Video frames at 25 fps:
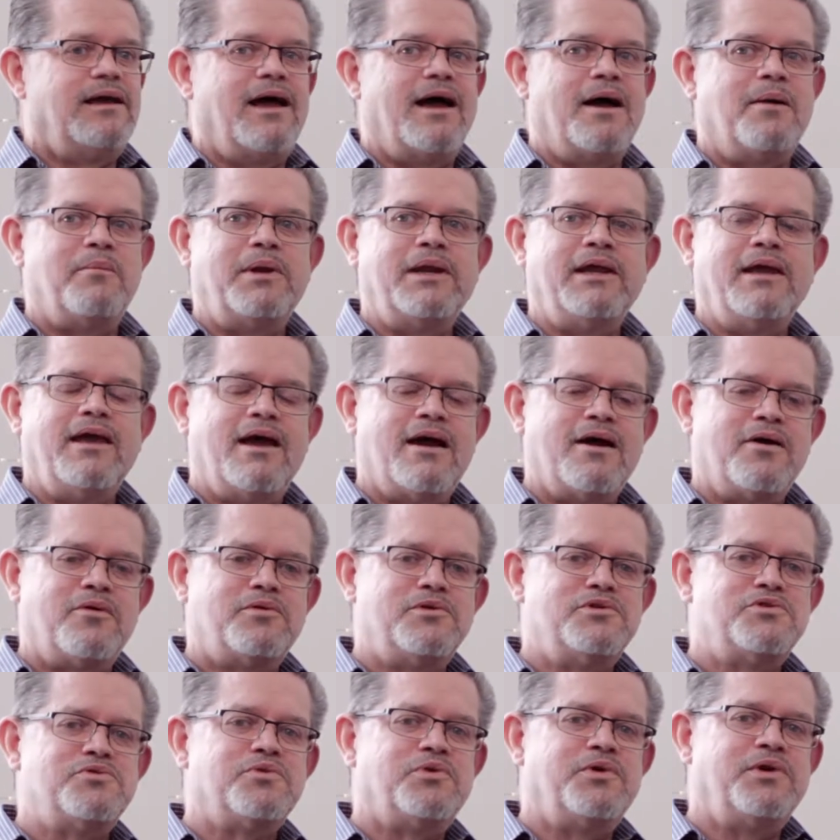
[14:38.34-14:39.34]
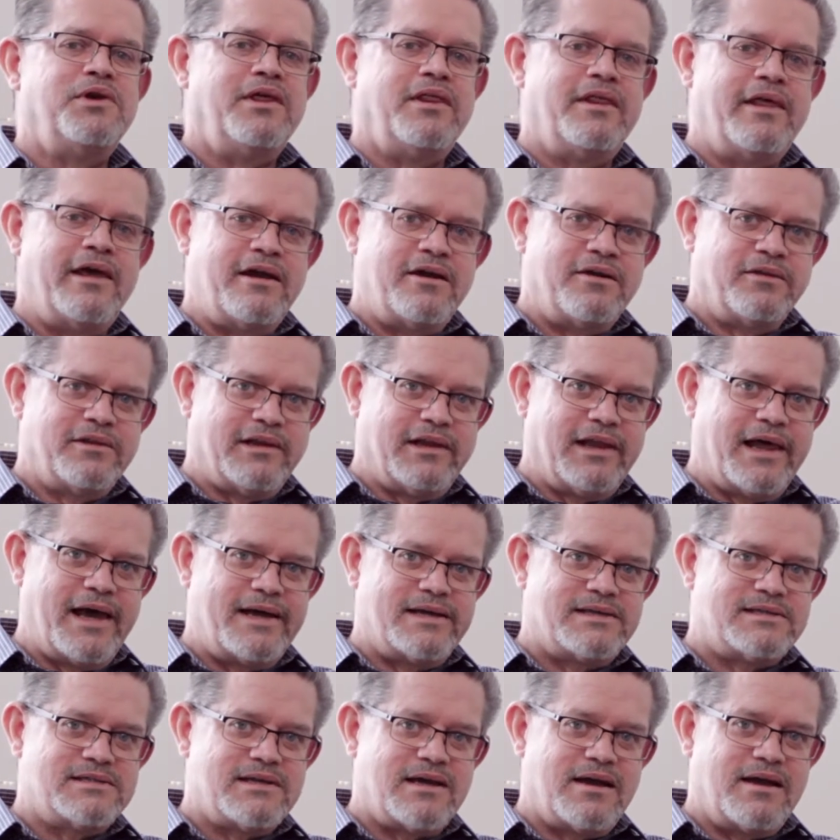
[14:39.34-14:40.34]
How many hours were you there the
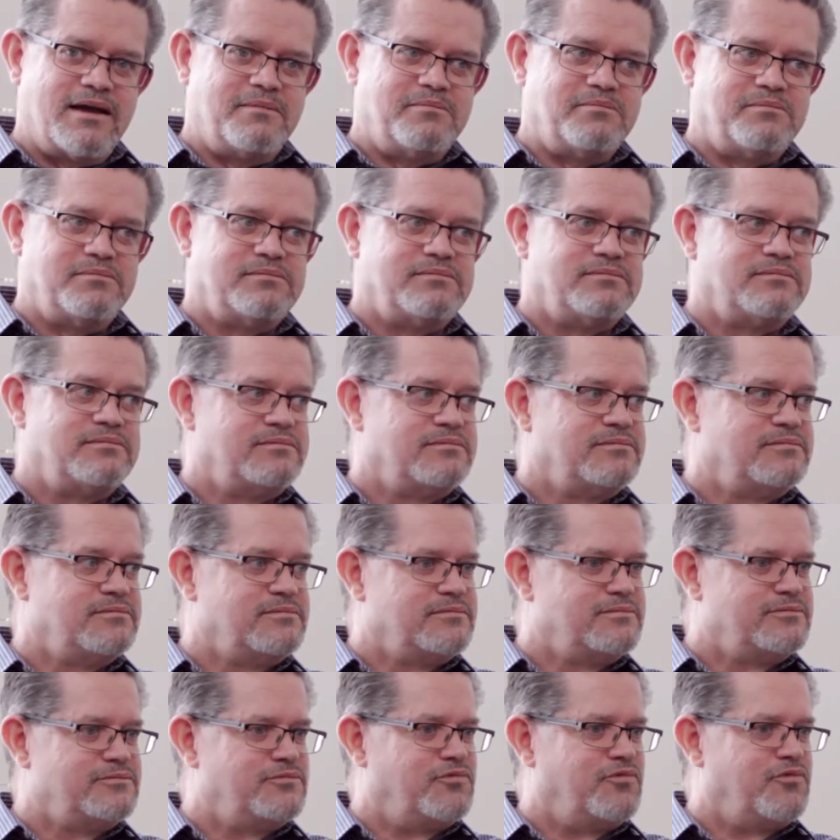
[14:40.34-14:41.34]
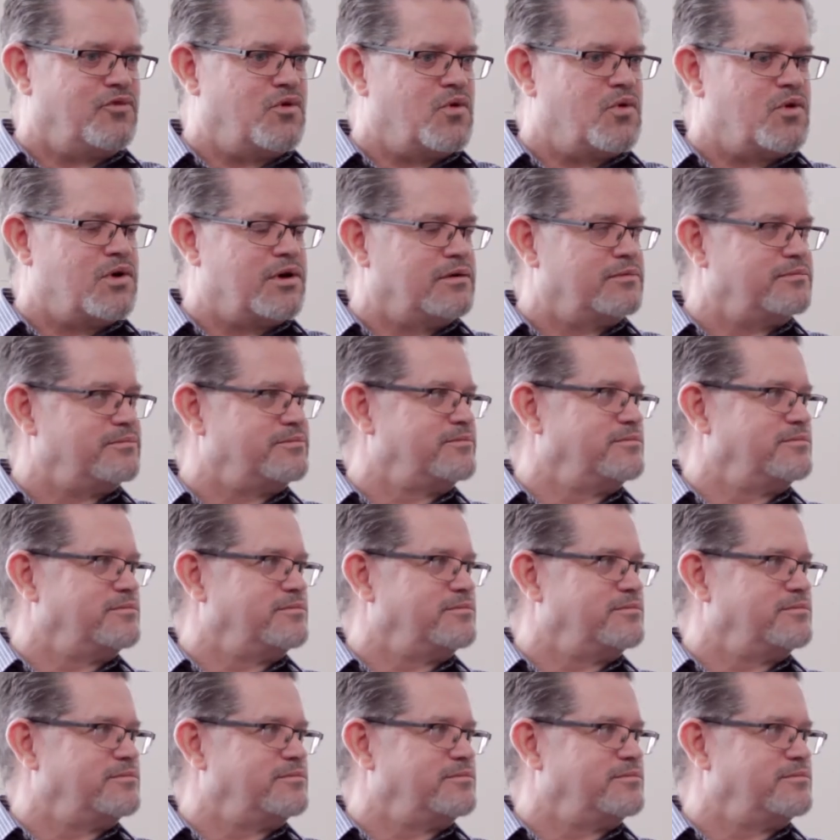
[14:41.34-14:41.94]
last time? 4.